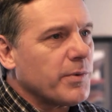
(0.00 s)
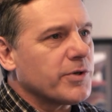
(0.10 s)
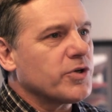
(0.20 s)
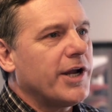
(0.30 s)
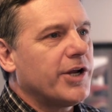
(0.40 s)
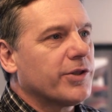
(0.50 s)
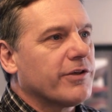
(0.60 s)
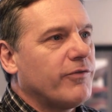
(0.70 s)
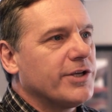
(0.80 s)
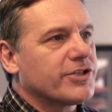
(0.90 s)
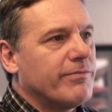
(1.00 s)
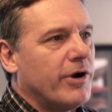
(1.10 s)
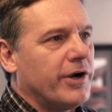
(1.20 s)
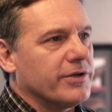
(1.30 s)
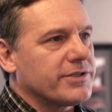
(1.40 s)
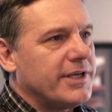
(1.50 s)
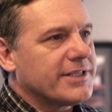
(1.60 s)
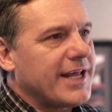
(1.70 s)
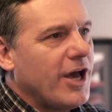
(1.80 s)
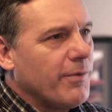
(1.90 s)
what we're trying to do at the Voice of the Martyrs, is
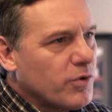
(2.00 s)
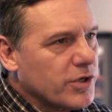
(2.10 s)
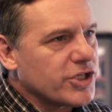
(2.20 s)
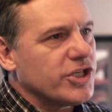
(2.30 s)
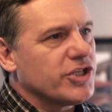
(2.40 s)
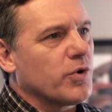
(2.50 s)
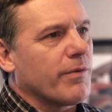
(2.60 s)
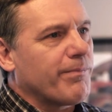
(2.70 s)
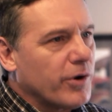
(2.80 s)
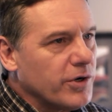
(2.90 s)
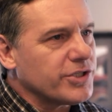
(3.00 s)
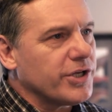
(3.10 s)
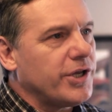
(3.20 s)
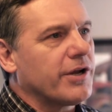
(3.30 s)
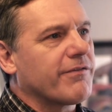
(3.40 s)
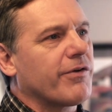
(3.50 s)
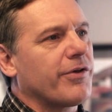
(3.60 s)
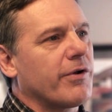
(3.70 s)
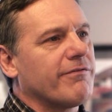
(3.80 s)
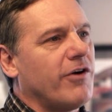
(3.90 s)
to help Christians who are persecuted for
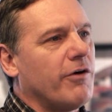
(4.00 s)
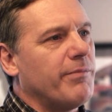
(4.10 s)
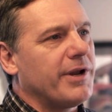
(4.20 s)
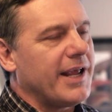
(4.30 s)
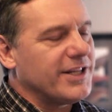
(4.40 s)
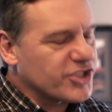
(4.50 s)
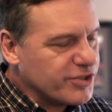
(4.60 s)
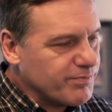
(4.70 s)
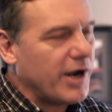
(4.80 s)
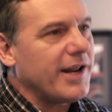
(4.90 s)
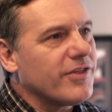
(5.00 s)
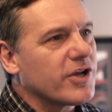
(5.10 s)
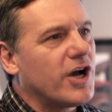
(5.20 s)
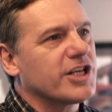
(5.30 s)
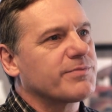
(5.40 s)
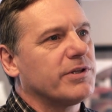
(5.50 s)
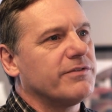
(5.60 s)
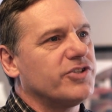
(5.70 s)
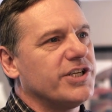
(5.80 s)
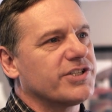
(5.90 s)
their involvement in spreading the gospel
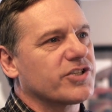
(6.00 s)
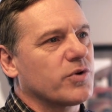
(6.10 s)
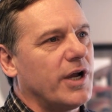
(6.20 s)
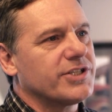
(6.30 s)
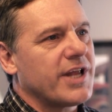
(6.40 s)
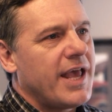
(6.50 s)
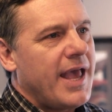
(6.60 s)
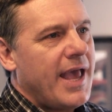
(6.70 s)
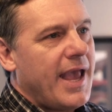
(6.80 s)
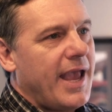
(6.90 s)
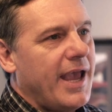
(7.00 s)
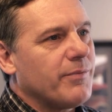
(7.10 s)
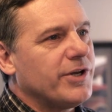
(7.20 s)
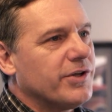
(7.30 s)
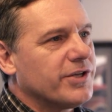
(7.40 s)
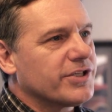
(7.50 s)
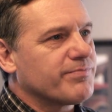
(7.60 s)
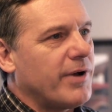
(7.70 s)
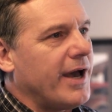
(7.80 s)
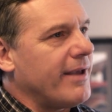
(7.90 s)
of Jesus Christ. And we do this
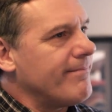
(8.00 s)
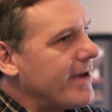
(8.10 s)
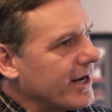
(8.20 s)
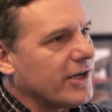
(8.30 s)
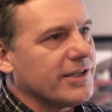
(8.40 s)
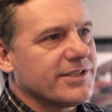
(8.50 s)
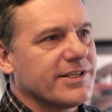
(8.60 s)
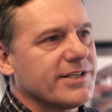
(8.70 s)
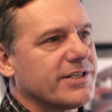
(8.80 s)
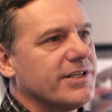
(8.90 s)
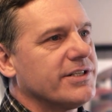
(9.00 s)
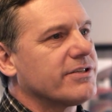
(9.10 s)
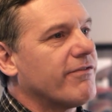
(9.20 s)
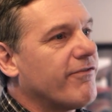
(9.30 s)
by medical assistance,